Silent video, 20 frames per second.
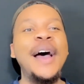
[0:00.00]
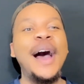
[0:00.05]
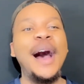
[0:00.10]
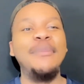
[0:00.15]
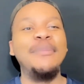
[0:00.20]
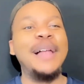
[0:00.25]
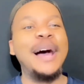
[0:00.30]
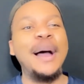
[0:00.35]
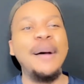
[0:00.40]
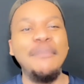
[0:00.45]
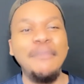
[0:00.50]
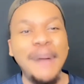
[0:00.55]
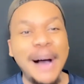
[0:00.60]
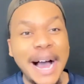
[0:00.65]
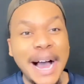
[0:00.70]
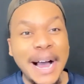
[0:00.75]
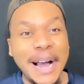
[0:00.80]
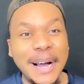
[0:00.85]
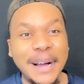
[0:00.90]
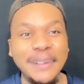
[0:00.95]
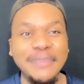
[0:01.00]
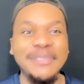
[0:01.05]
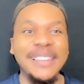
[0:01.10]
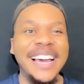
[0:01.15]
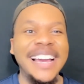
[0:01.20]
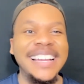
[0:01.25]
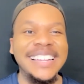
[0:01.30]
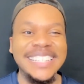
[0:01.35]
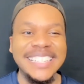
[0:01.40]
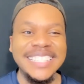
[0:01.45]
I'm like, Mom,
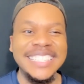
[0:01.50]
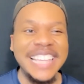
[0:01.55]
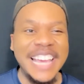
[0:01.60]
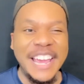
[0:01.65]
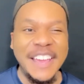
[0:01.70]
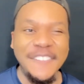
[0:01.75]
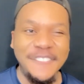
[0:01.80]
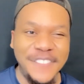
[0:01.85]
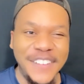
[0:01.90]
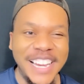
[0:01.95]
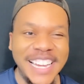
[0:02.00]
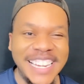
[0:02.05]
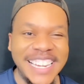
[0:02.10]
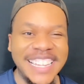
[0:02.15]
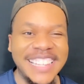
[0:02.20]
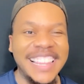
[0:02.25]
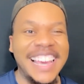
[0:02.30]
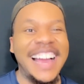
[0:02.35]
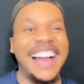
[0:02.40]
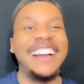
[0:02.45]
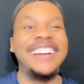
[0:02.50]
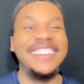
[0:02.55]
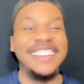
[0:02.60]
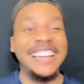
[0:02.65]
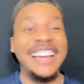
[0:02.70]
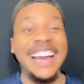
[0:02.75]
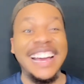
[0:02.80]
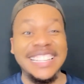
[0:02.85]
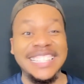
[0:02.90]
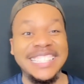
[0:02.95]
like this ain't funny. Like I could
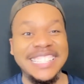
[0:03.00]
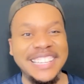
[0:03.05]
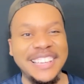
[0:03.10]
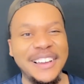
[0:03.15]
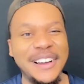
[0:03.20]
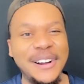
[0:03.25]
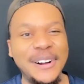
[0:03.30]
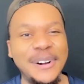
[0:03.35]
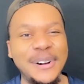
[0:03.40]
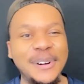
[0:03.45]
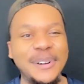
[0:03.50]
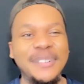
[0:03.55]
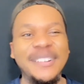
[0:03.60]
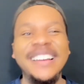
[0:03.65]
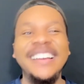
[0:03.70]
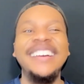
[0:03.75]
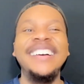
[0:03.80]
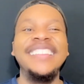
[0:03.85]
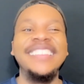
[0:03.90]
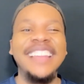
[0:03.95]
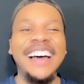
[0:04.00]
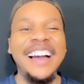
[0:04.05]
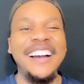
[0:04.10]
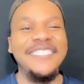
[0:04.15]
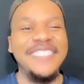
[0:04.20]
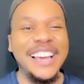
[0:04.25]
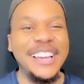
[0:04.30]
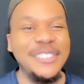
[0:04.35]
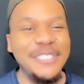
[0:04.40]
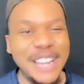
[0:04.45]
have got sent home. Like
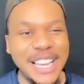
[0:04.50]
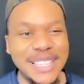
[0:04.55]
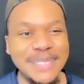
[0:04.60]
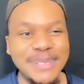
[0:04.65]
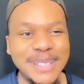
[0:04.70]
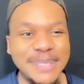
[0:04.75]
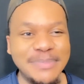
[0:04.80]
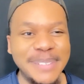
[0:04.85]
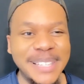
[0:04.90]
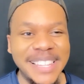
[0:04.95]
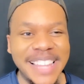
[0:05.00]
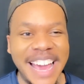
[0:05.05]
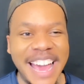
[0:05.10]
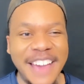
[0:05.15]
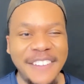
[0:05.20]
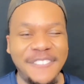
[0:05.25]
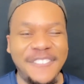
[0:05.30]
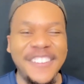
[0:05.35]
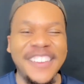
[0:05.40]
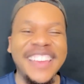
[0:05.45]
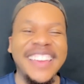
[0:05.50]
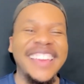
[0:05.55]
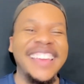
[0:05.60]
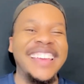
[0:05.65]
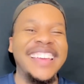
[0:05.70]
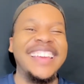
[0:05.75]
I'm like, you're not supposed to be laughing.